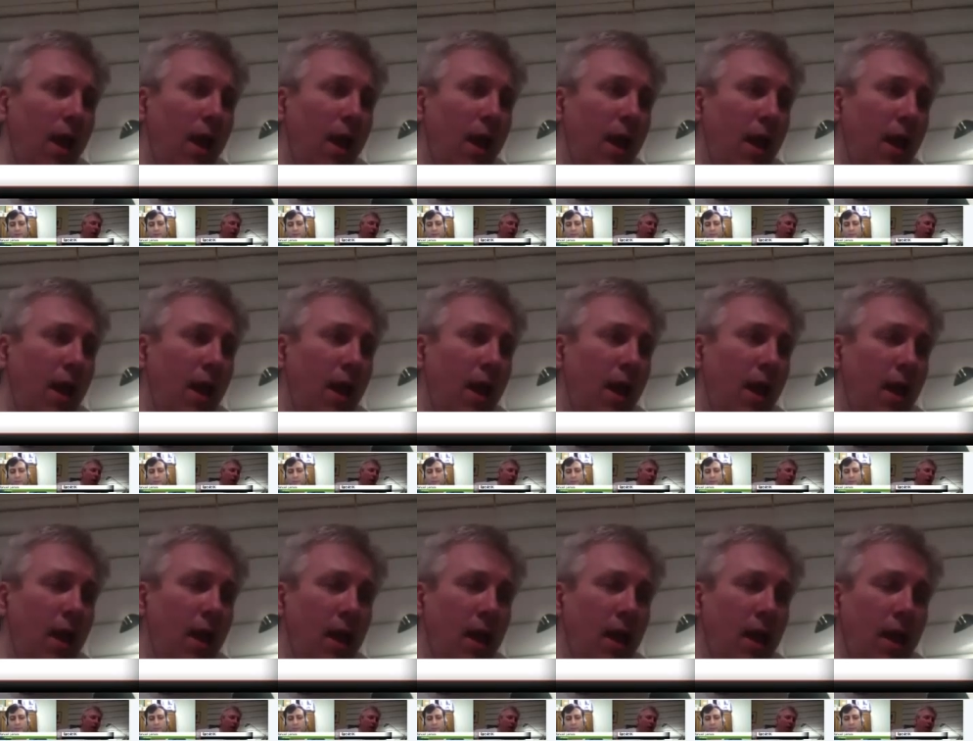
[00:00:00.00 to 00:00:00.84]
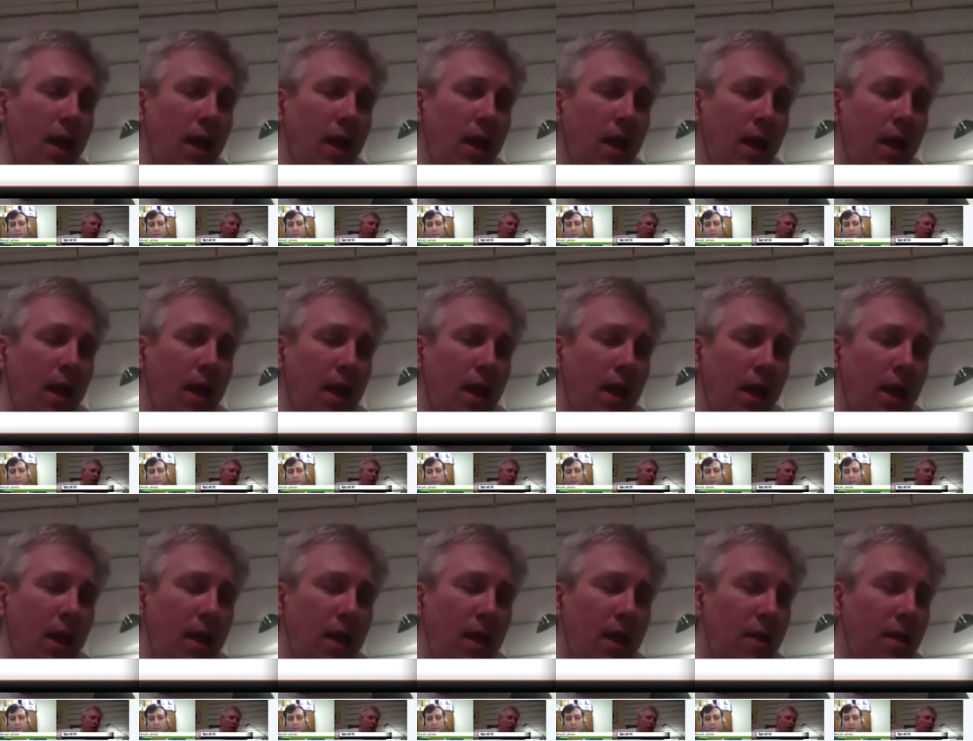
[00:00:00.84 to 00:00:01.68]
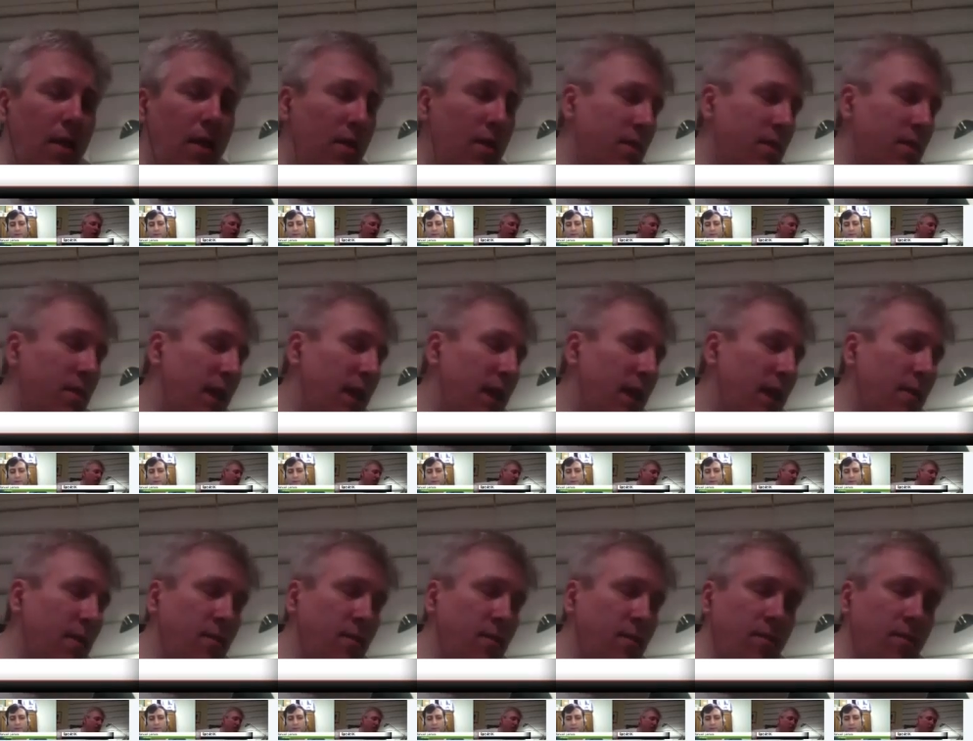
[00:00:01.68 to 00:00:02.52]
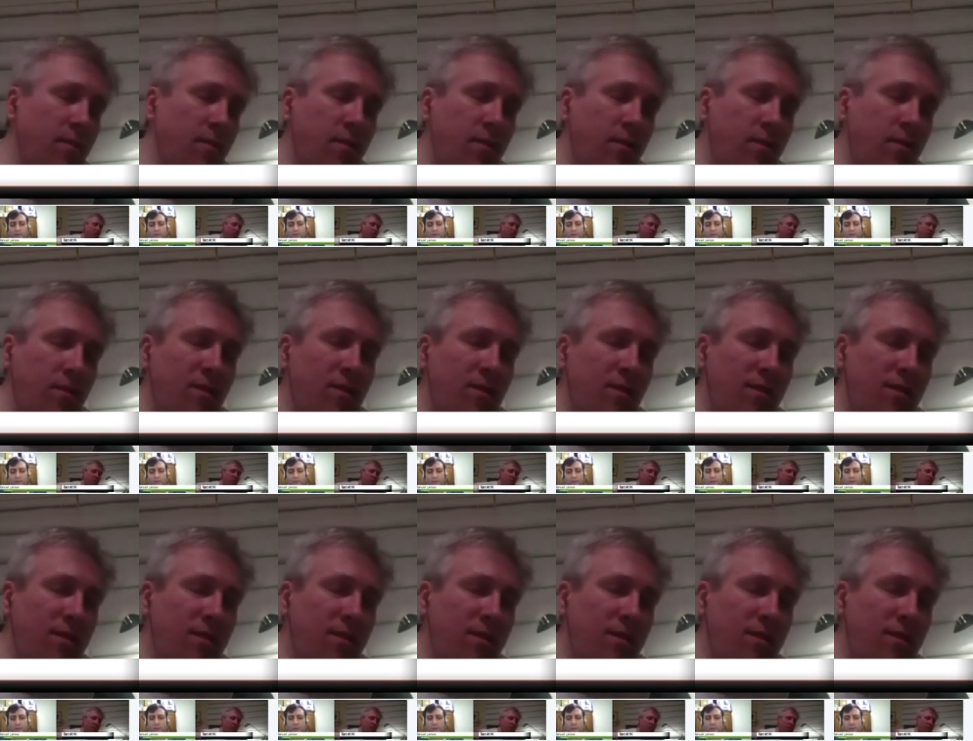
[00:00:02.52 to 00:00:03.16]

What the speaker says: chunks of file it was sending.